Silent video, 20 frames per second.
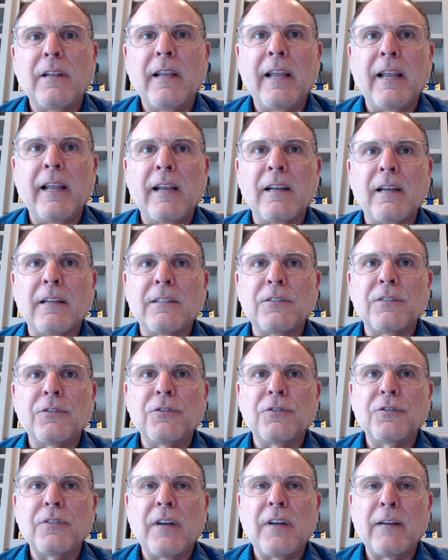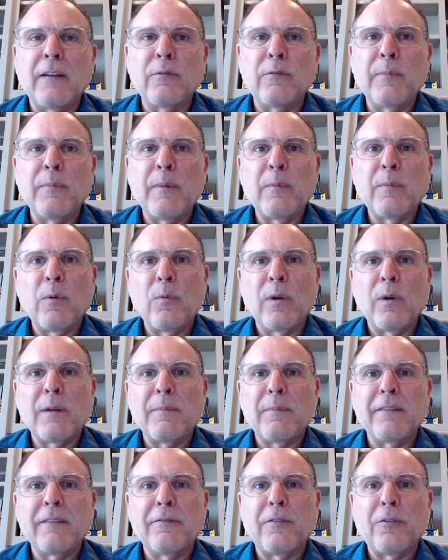And I remember one of
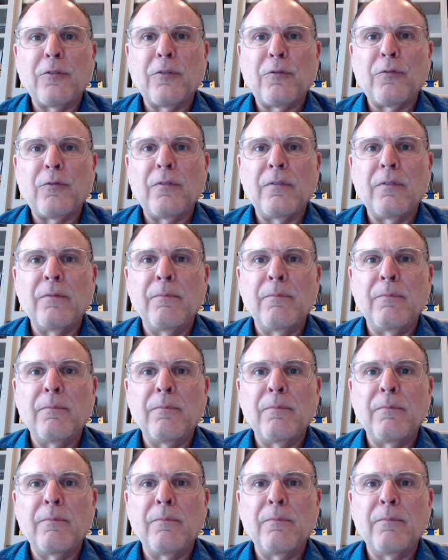my first